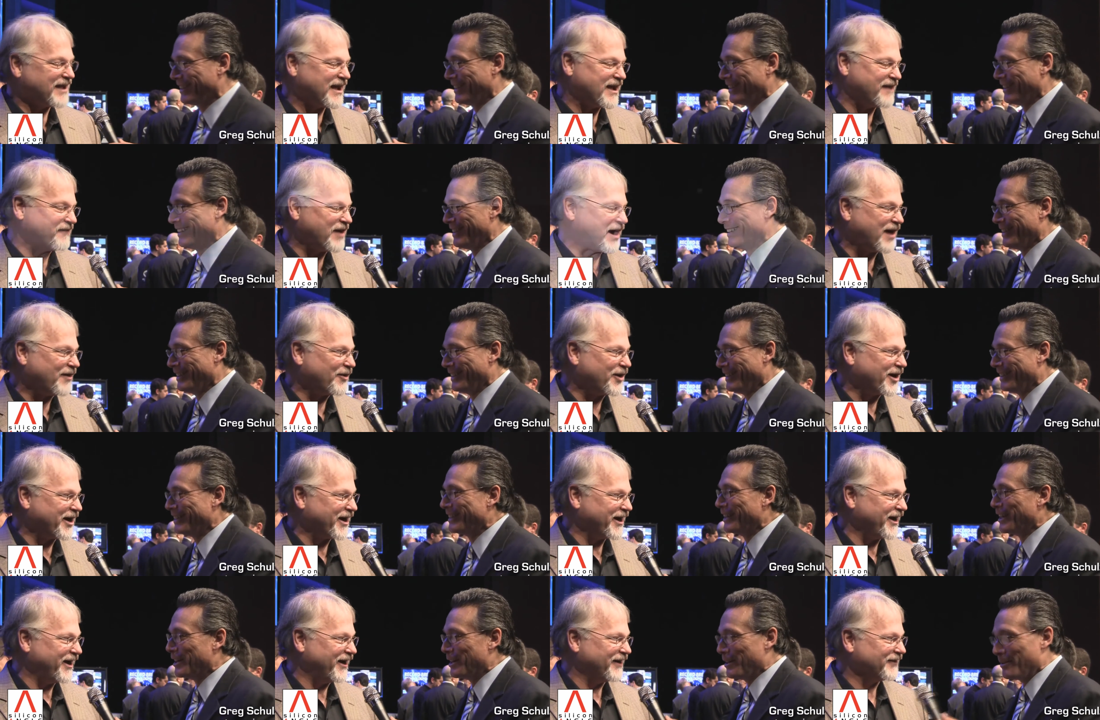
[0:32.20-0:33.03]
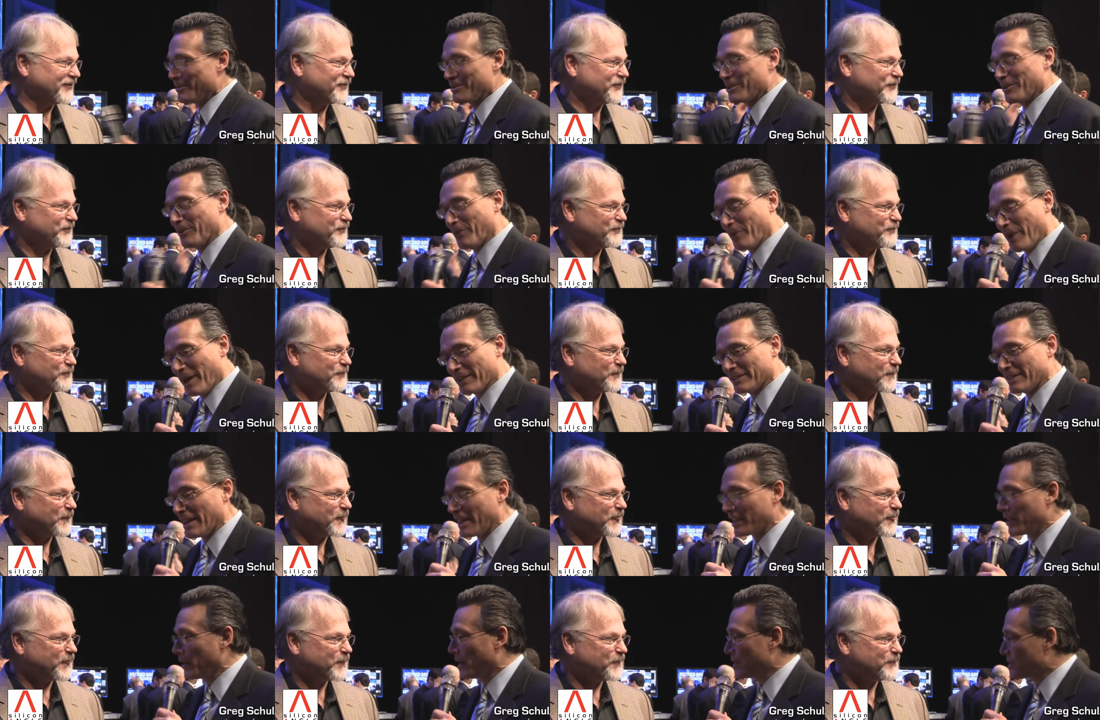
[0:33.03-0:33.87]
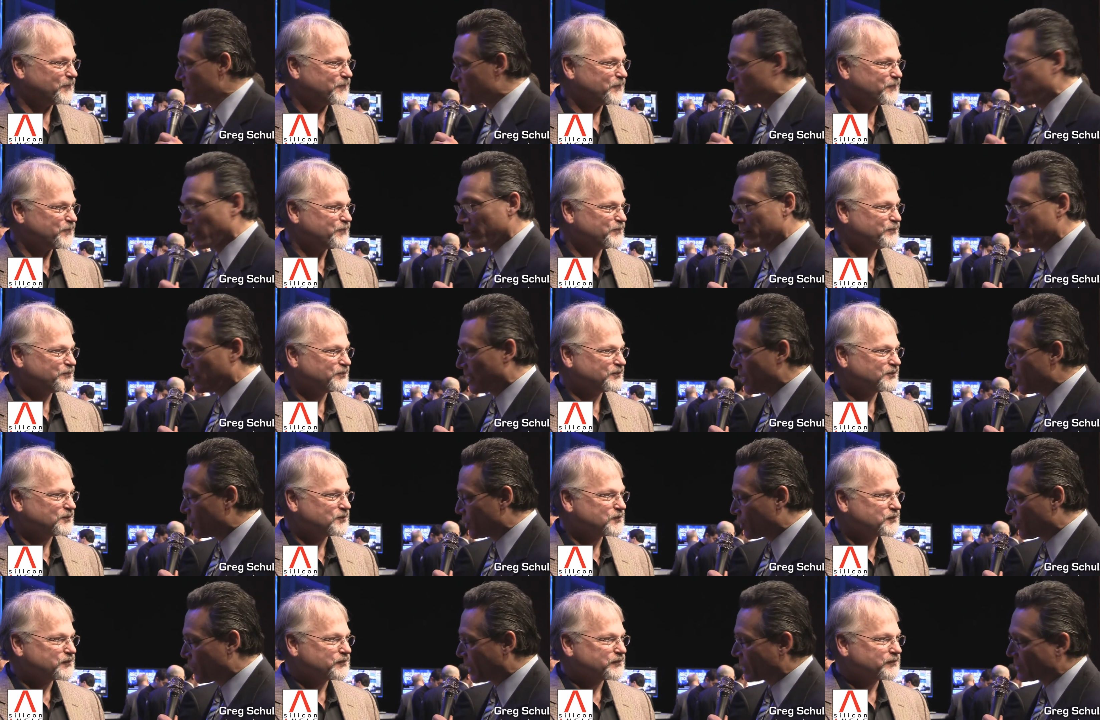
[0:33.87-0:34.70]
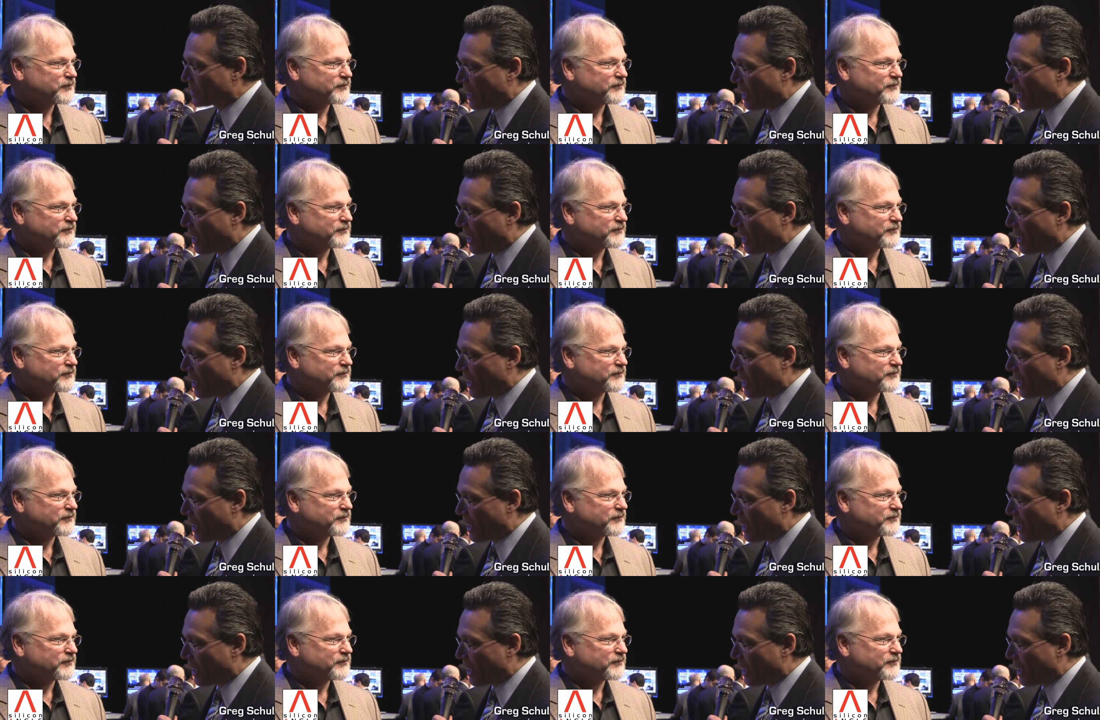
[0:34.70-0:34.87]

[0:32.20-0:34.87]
Speaker 1: Dave. How are you? Doing well, thank you. I'd just like to get your quick